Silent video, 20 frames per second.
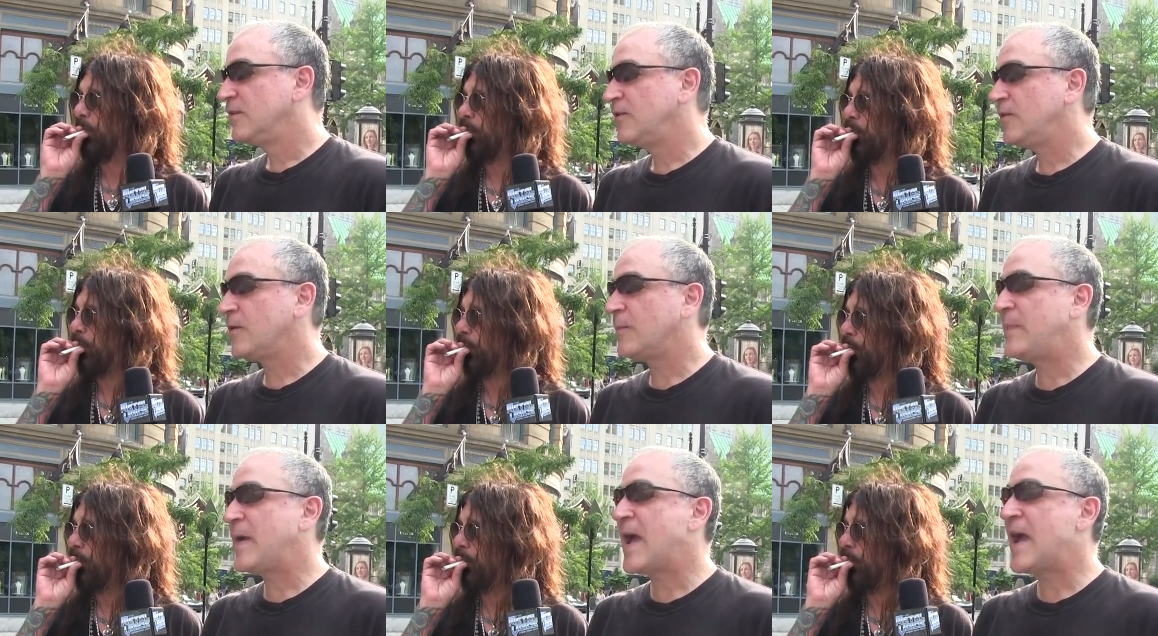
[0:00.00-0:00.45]

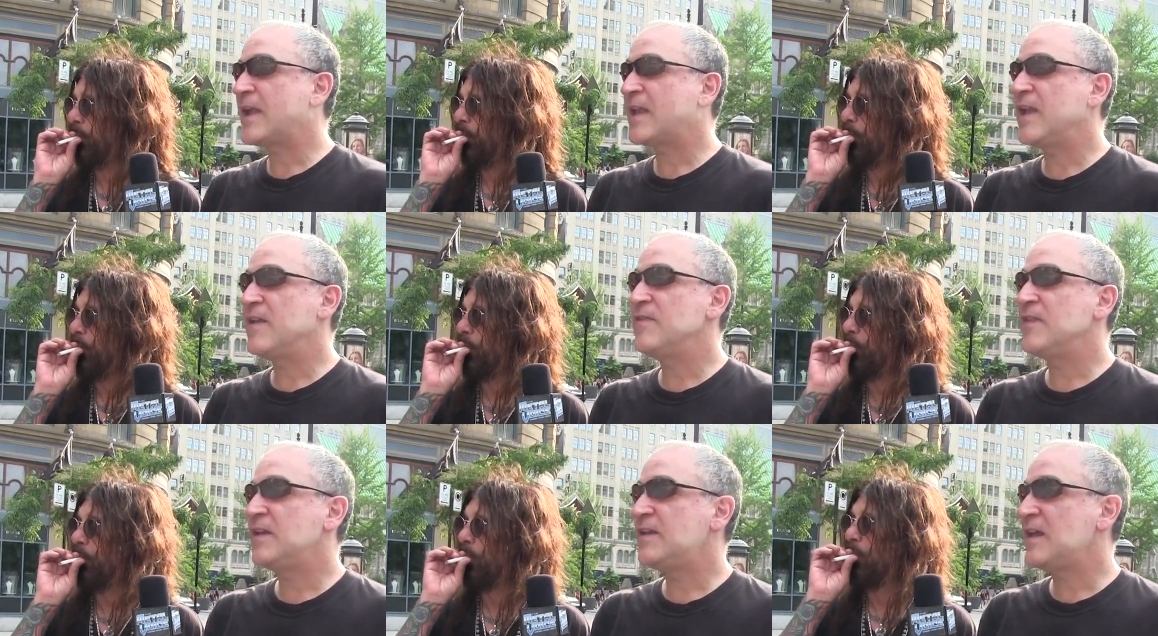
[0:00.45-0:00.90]
Speaker 1: You're back
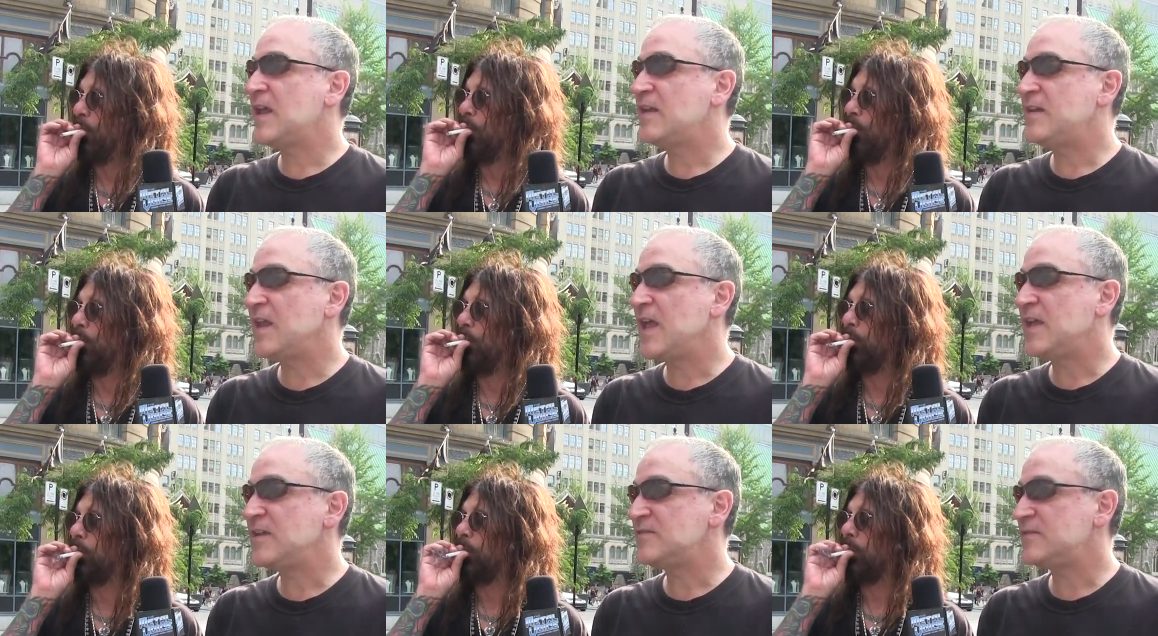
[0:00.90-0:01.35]
in the
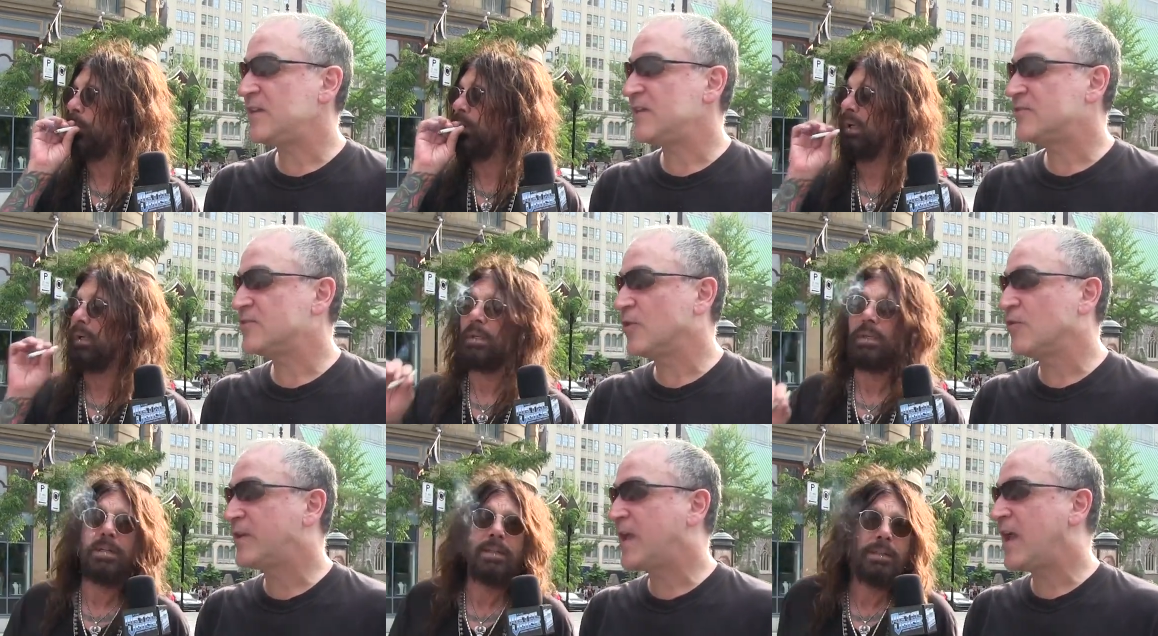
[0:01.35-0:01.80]
Dead
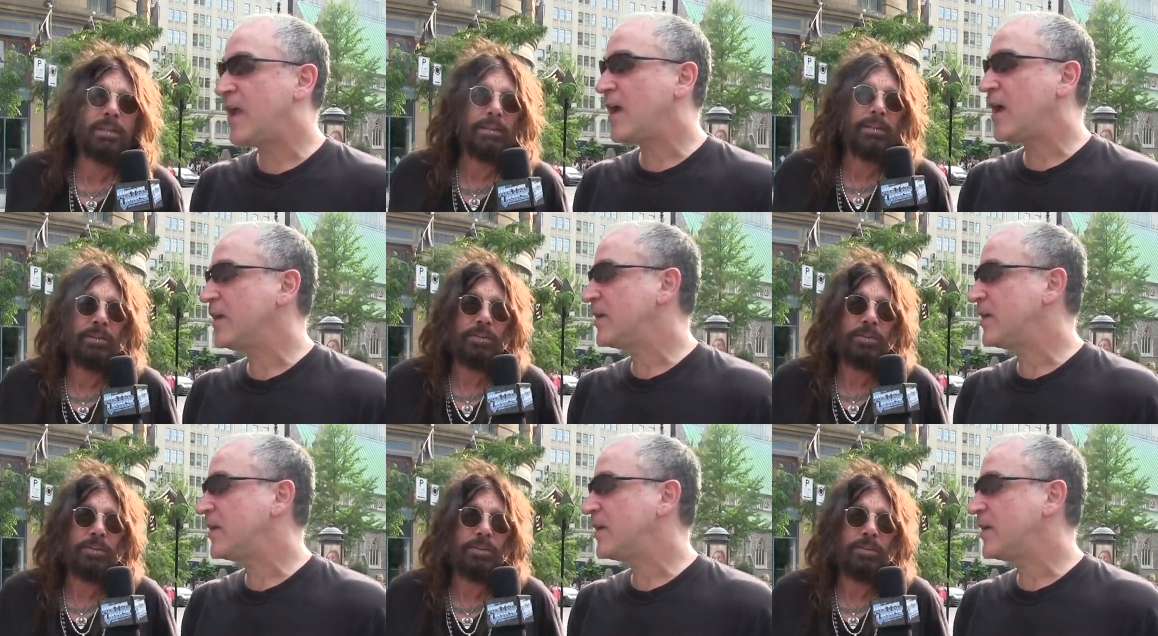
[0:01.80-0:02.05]
Daisies. Okay,